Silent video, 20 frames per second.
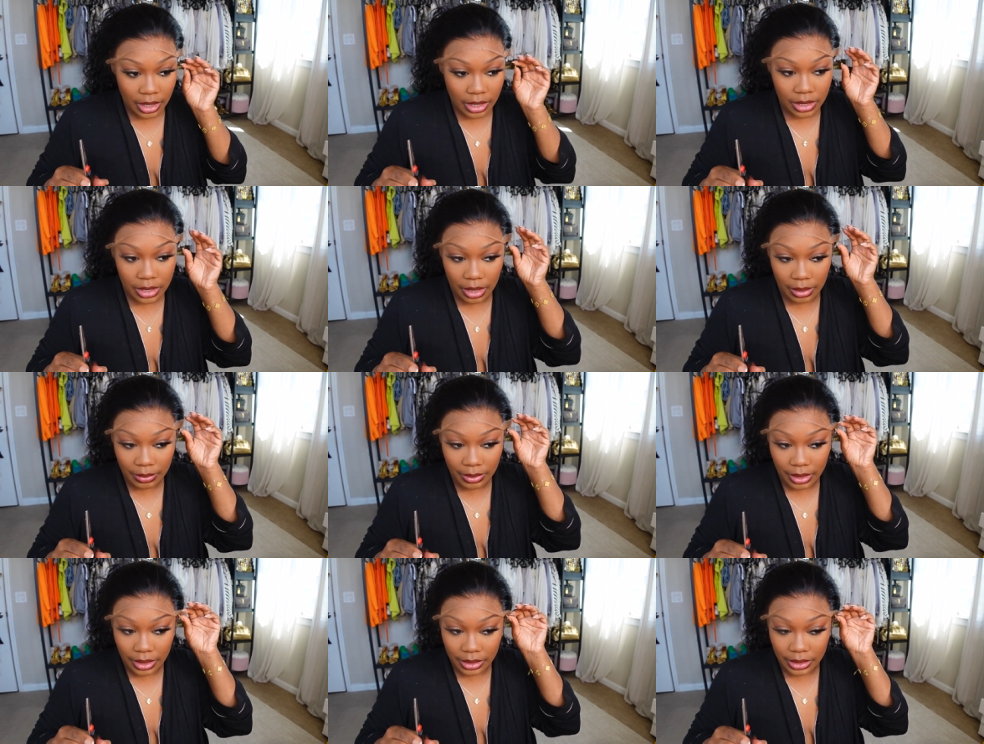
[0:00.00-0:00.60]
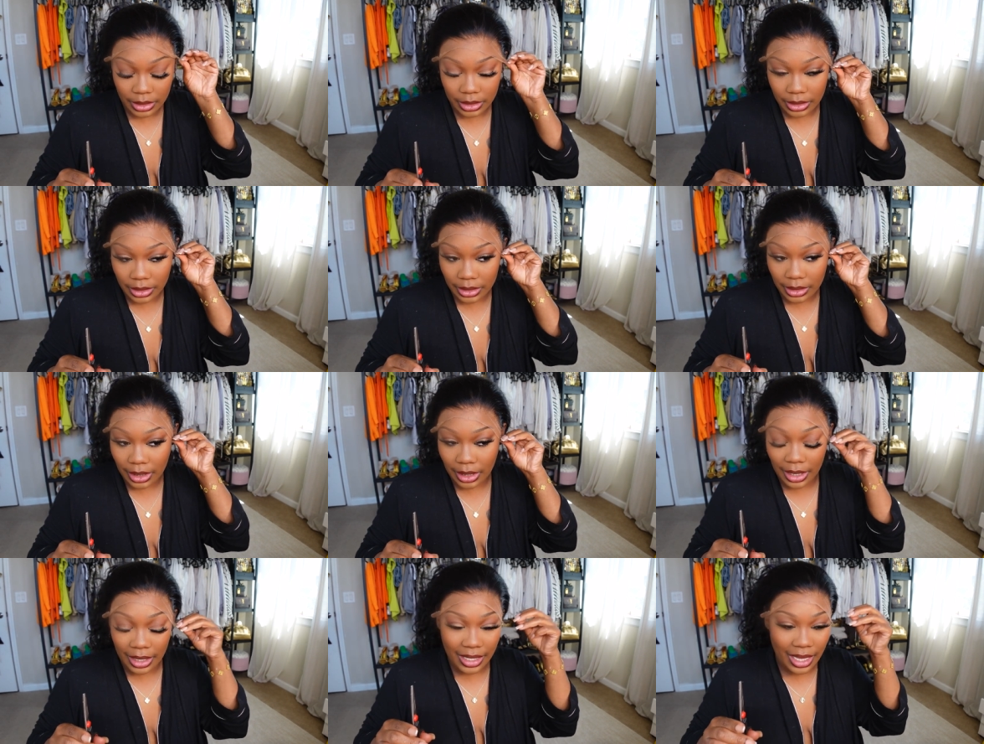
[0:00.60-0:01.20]
So I'm gonna just,
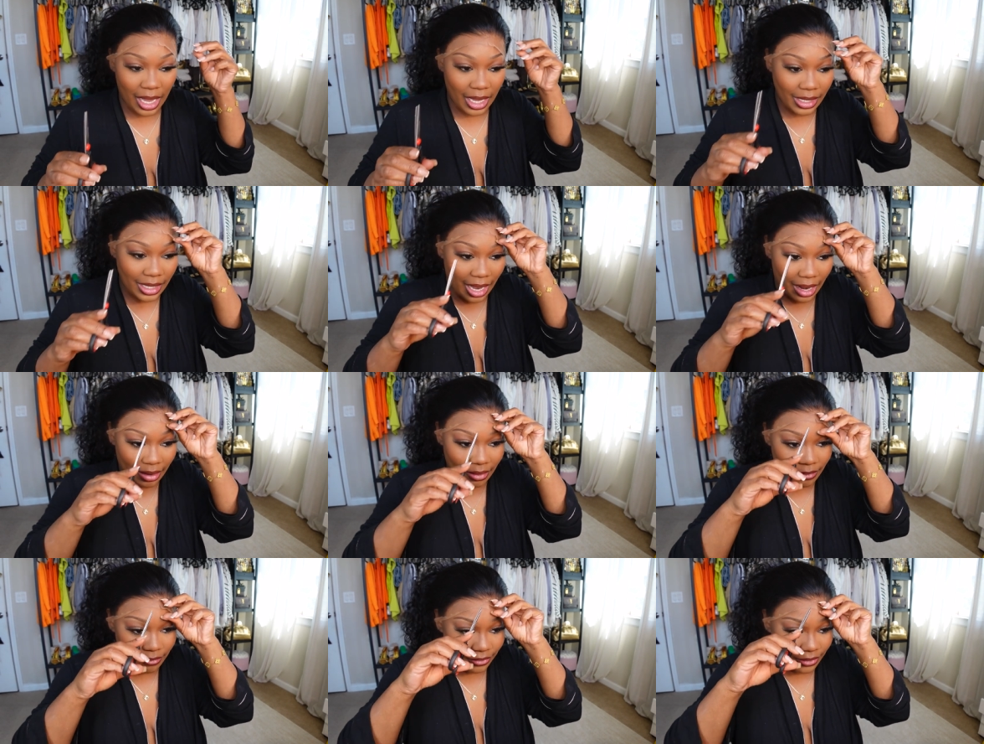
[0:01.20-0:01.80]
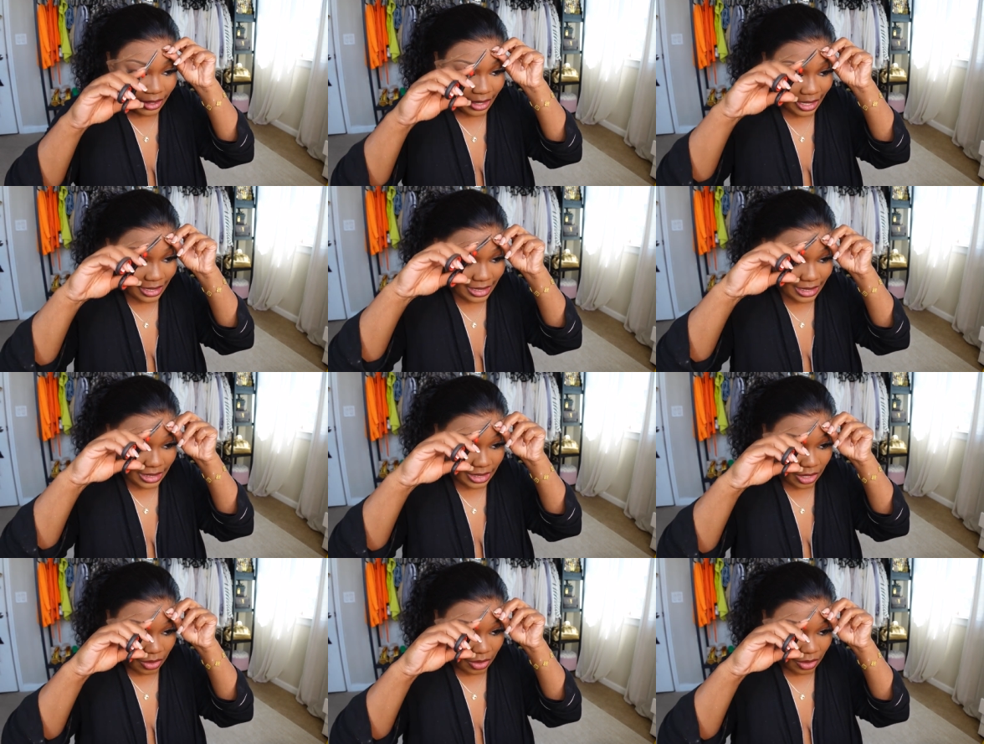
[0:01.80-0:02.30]
it, it, I don't feel like it's